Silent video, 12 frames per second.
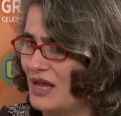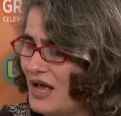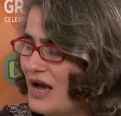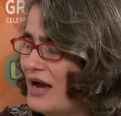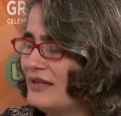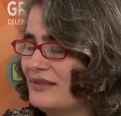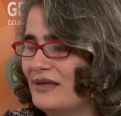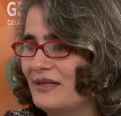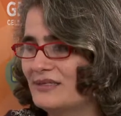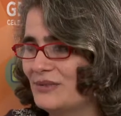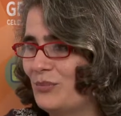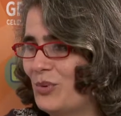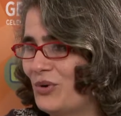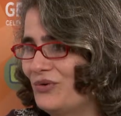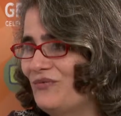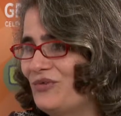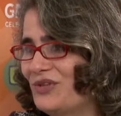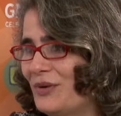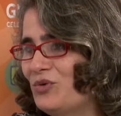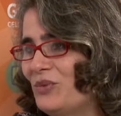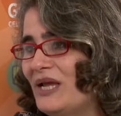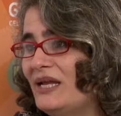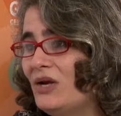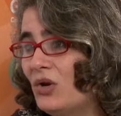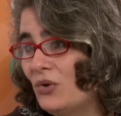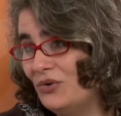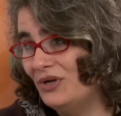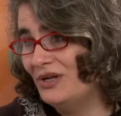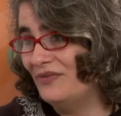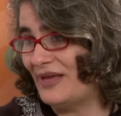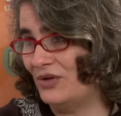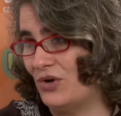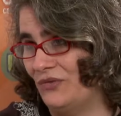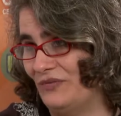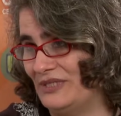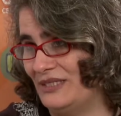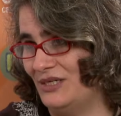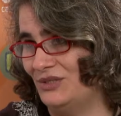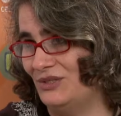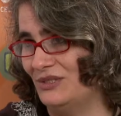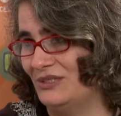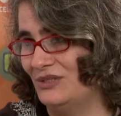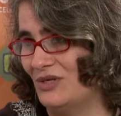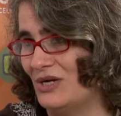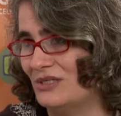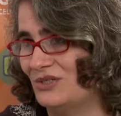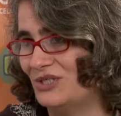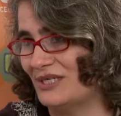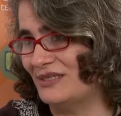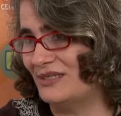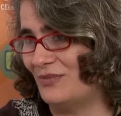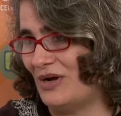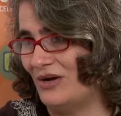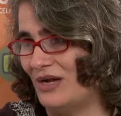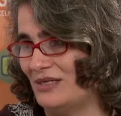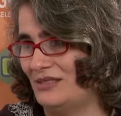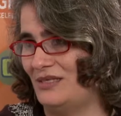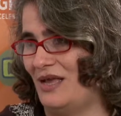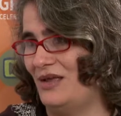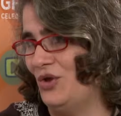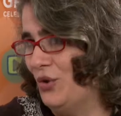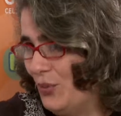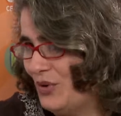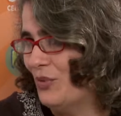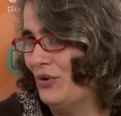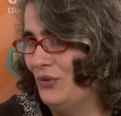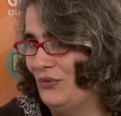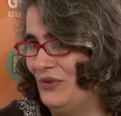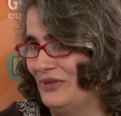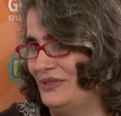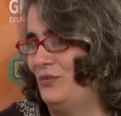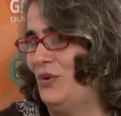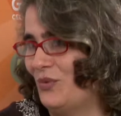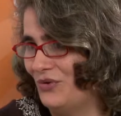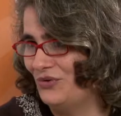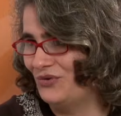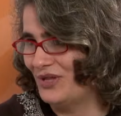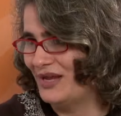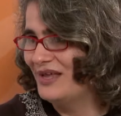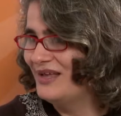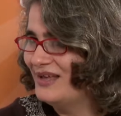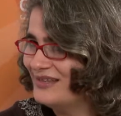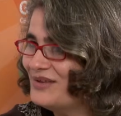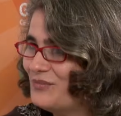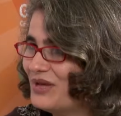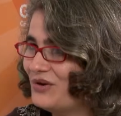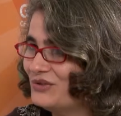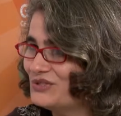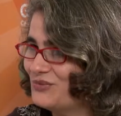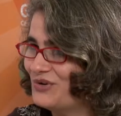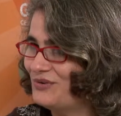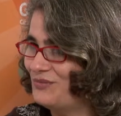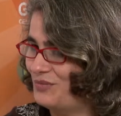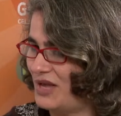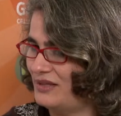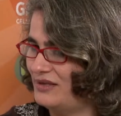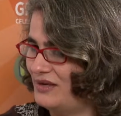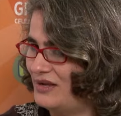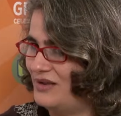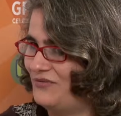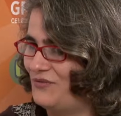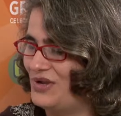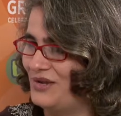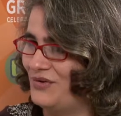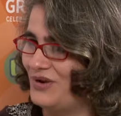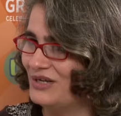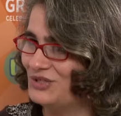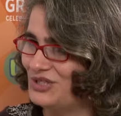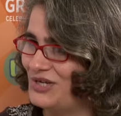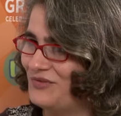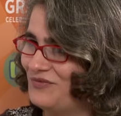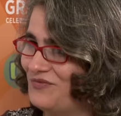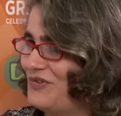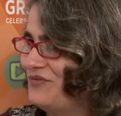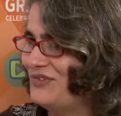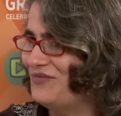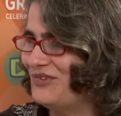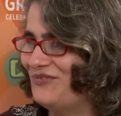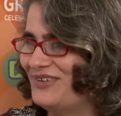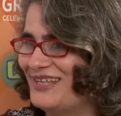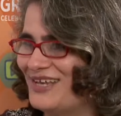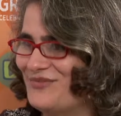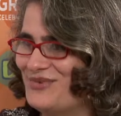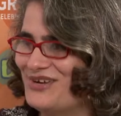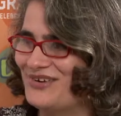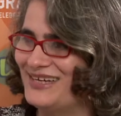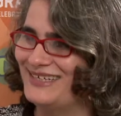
I think it's important for them to be included in that conversation. It's not just about us saying, we want to do this and we want to do that. I think men also want to, I think if we can achieve a 50-50, that would be great.